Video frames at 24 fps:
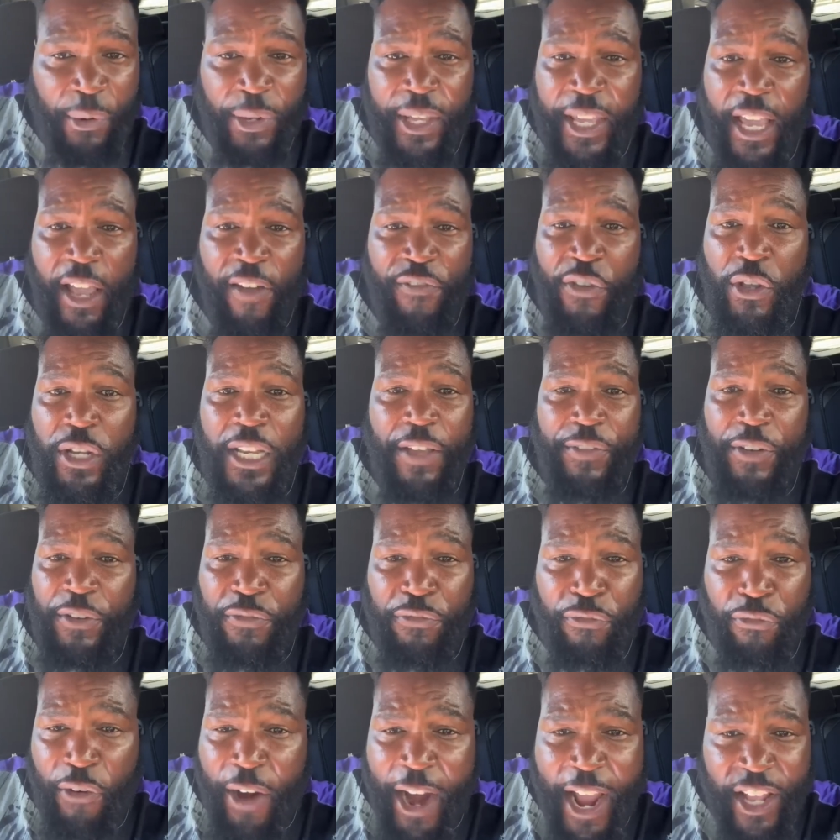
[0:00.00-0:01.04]
I don't care if you
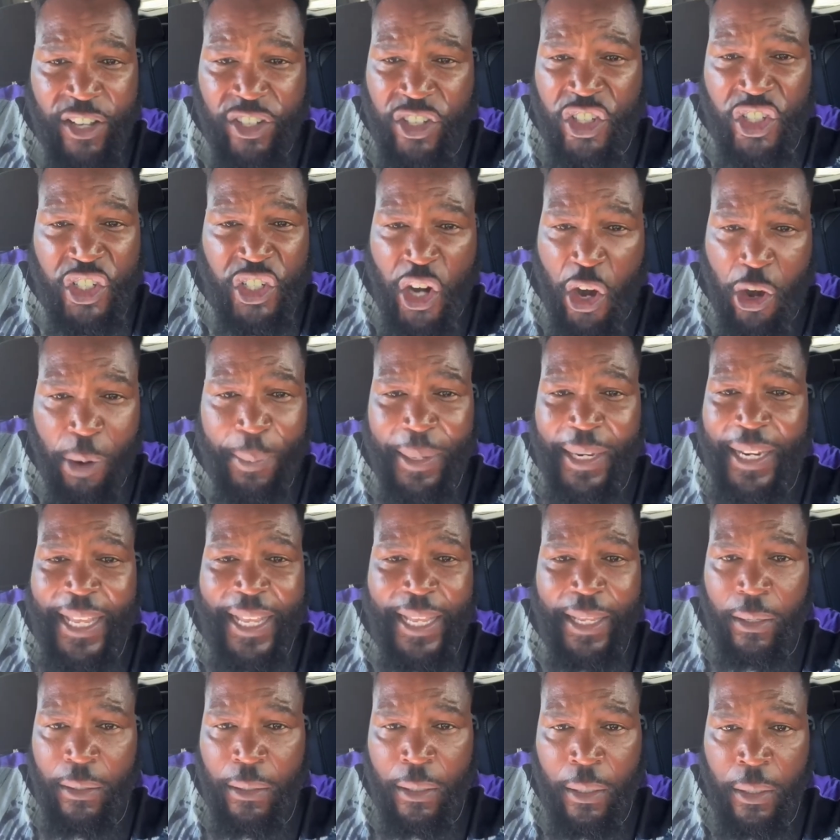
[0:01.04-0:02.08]
live in France,
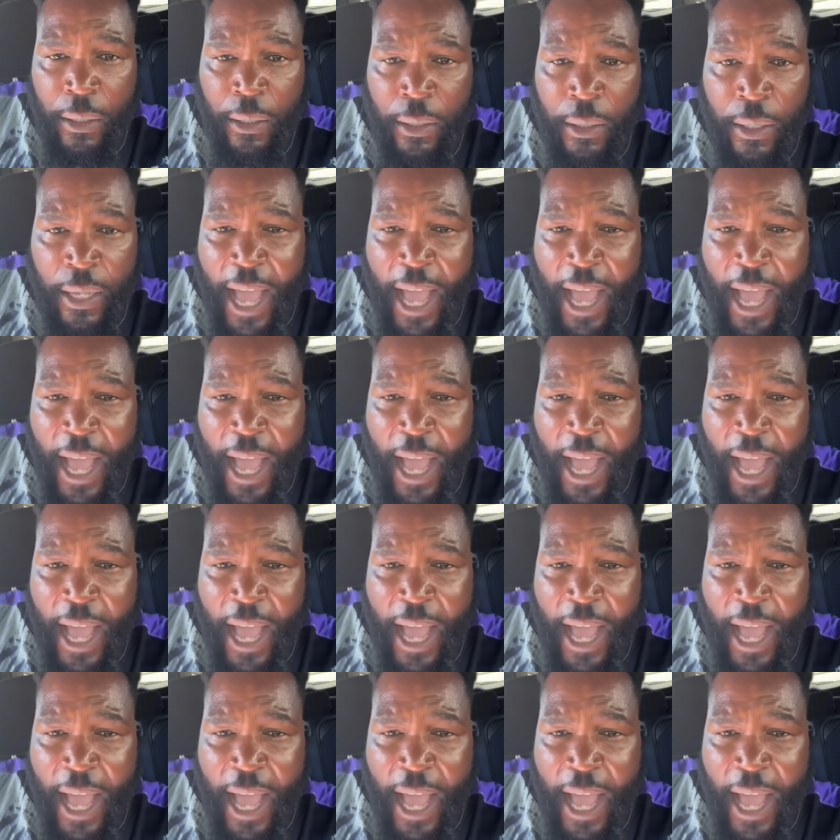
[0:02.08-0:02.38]
Germany.